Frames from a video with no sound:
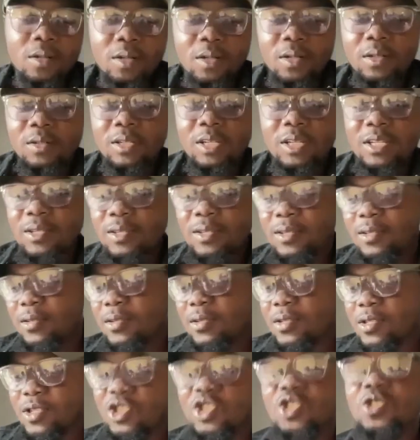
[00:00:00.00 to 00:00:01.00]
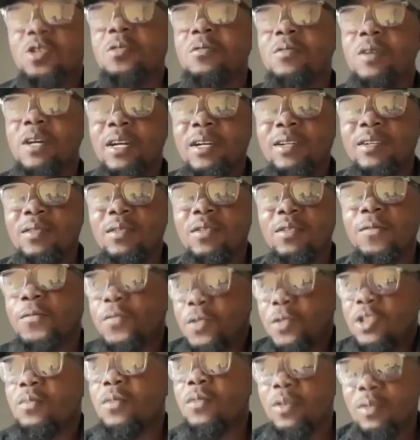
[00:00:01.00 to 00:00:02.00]
this genre,
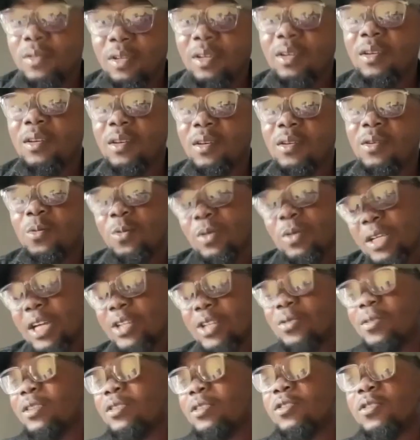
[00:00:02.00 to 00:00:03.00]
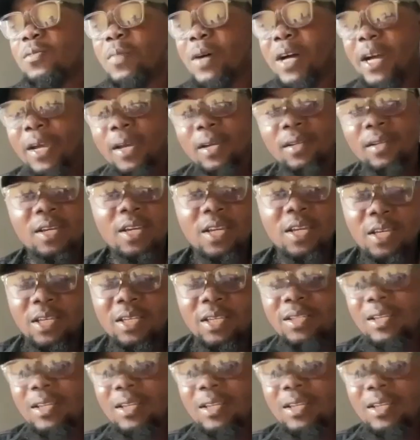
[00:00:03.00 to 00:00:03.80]
Fuji music, was actually inspired.